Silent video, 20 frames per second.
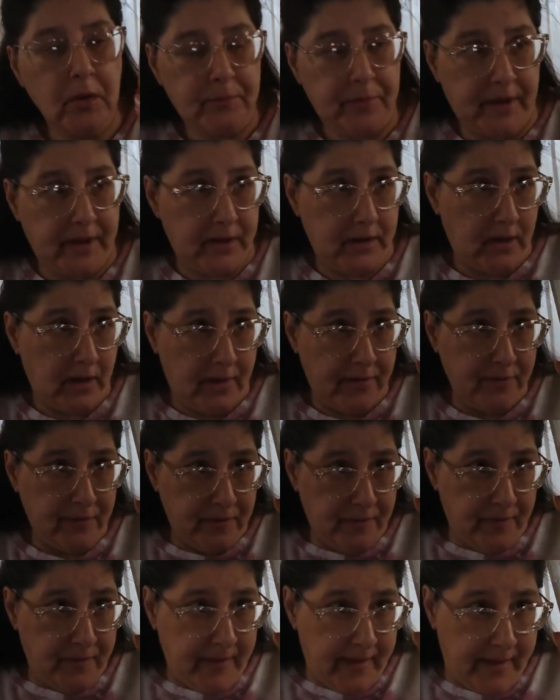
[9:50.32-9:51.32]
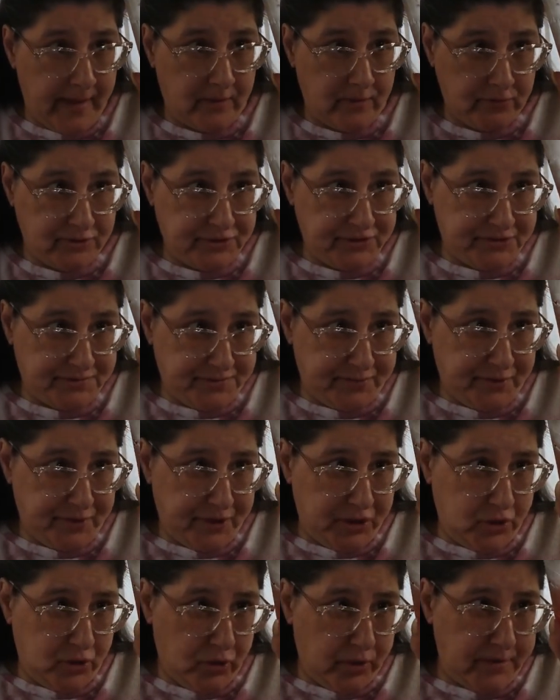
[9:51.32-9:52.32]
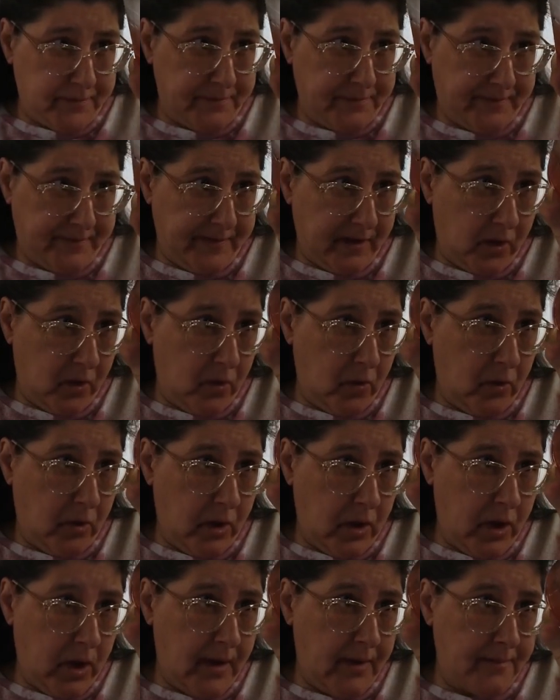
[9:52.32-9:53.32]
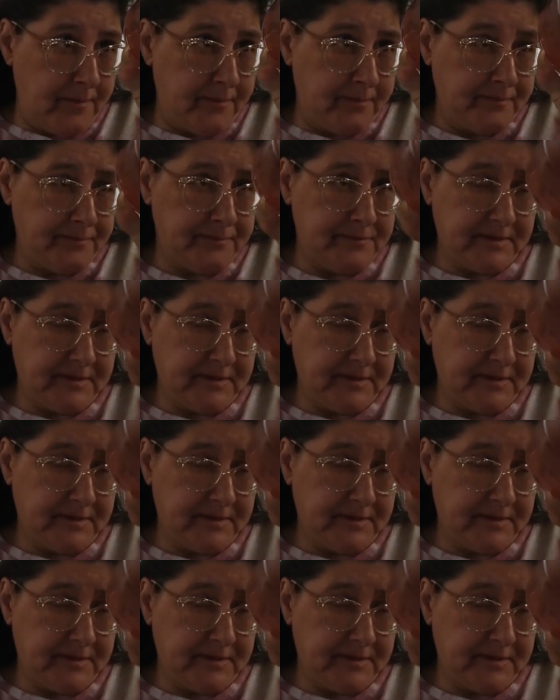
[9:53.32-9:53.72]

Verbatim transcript: But other than that, was pretty good. So, um,